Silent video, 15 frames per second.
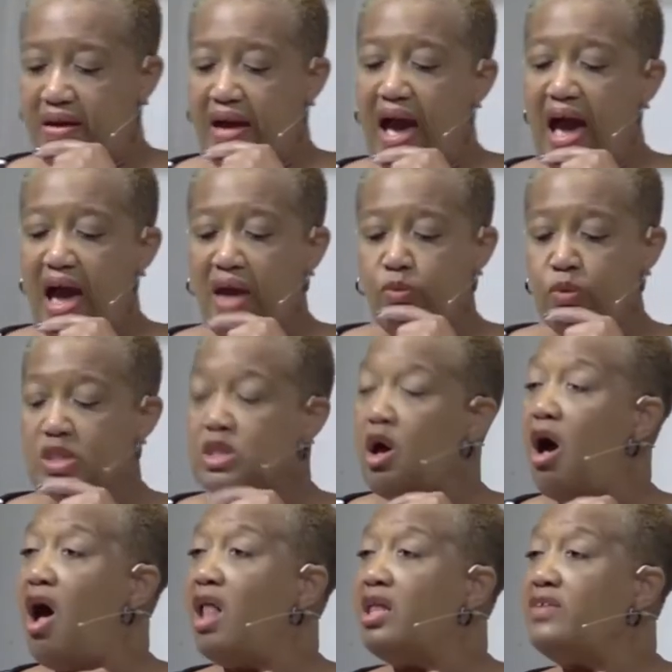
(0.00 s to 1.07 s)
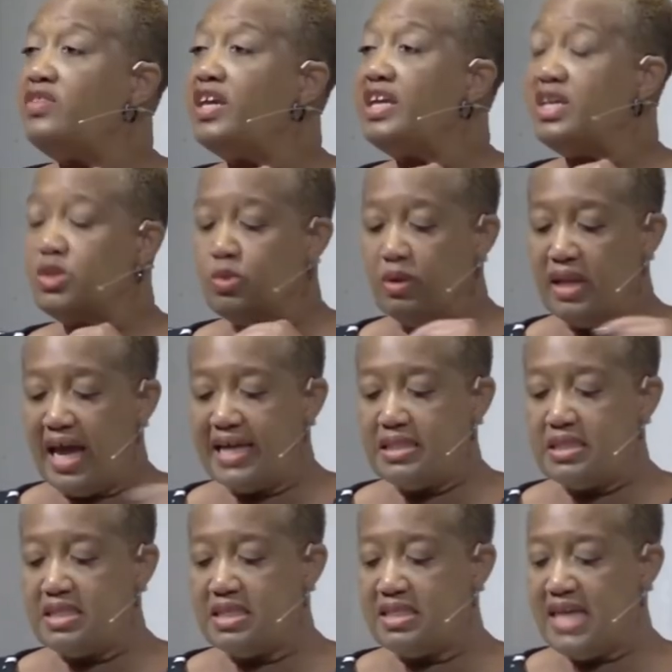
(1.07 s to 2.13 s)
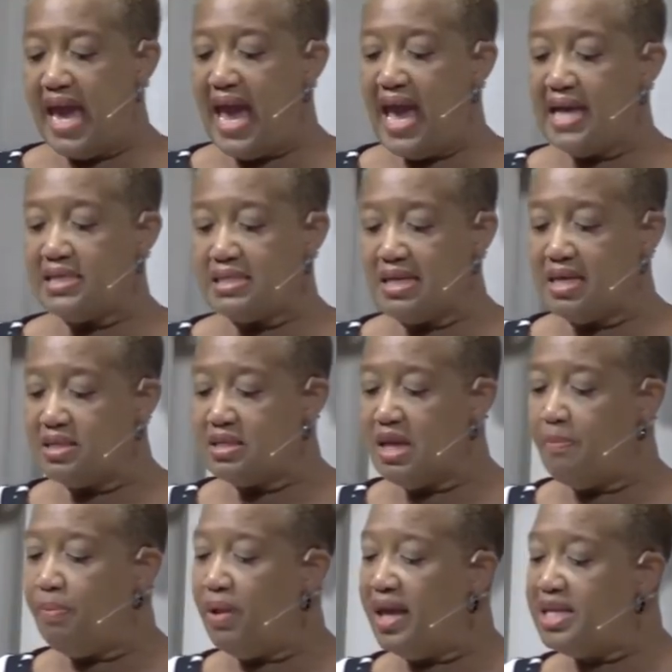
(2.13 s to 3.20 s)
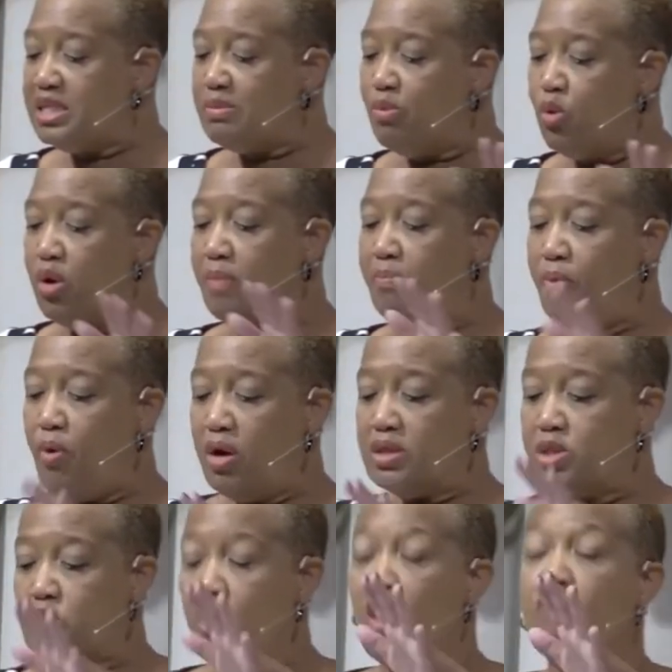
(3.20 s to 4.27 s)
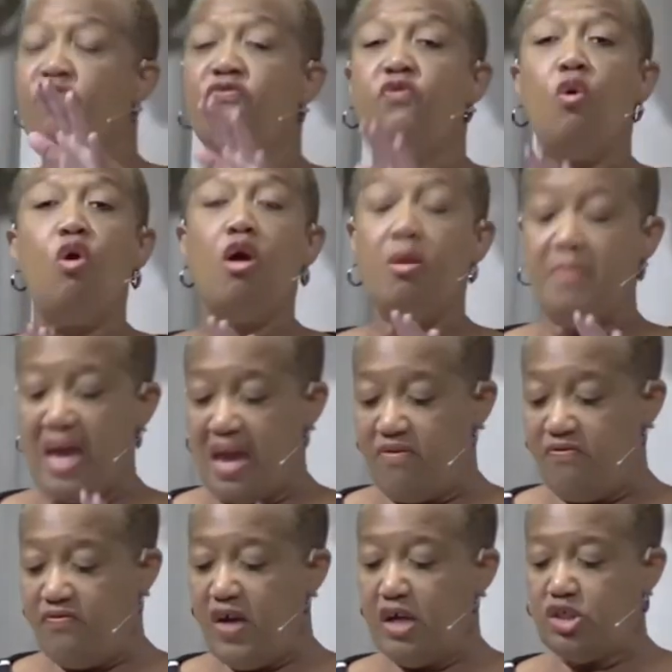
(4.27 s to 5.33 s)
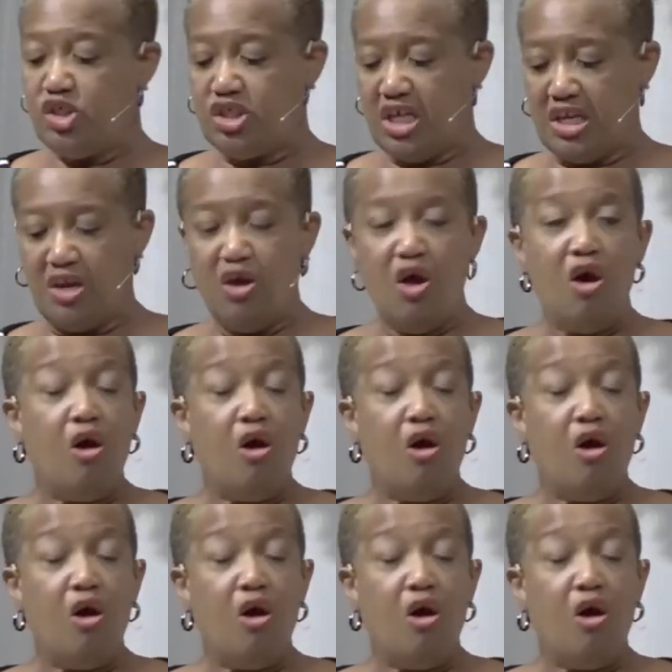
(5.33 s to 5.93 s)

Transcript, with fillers: God was calling the Israelites to task as they placed more importance on form and function,